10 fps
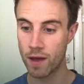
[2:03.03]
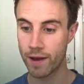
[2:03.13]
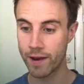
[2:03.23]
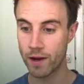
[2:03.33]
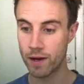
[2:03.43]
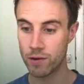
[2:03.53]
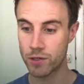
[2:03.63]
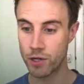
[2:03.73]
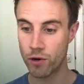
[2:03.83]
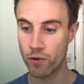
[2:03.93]
and go down
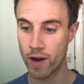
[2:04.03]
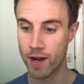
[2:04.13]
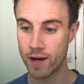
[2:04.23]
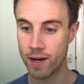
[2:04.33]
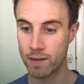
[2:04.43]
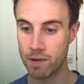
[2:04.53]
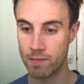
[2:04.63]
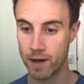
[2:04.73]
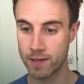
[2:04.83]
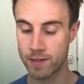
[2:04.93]
to create clipping
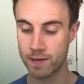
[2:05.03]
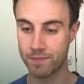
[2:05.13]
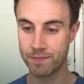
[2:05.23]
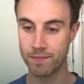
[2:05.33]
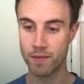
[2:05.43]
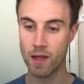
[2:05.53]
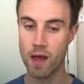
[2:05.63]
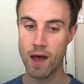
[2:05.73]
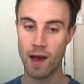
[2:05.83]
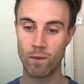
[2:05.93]
mask.
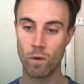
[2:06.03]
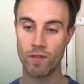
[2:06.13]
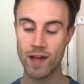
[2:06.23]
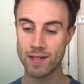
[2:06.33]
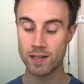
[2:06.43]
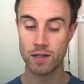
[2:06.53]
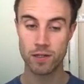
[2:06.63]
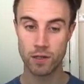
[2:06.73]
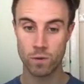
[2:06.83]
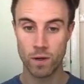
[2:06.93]
And what that's going
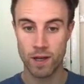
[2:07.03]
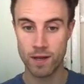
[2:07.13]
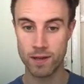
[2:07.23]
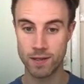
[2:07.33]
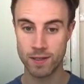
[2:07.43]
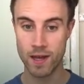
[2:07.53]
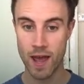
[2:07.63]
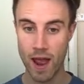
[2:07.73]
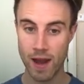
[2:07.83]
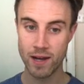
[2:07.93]
to do is
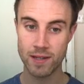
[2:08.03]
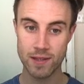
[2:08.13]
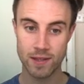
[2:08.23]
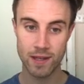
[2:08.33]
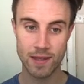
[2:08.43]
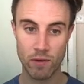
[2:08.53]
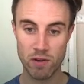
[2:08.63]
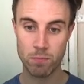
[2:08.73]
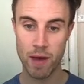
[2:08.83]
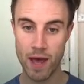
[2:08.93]
anything that
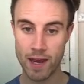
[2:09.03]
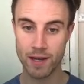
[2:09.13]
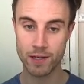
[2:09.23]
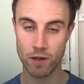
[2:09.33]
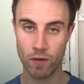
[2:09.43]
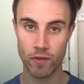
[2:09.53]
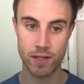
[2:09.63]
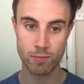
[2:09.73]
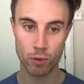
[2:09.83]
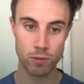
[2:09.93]
we paint on
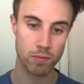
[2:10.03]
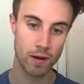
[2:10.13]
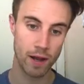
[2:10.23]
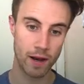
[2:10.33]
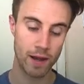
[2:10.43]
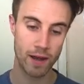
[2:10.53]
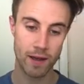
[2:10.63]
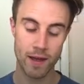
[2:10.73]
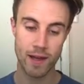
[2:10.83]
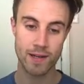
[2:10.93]
this multiply layer,
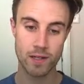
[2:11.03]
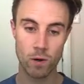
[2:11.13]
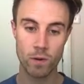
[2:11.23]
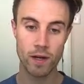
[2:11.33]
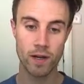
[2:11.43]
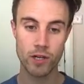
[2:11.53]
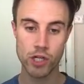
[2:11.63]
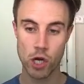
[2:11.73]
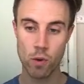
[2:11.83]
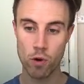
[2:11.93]
is only going to
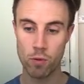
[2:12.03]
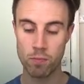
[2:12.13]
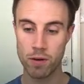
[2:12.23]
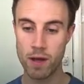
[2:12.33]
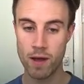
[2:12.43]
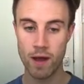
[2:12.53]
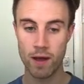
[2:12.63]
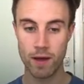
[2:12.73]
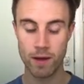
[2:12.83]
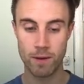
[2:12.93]
show
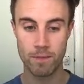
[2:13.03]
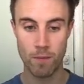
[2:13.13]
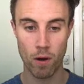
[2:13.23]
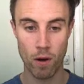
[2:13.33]
up um,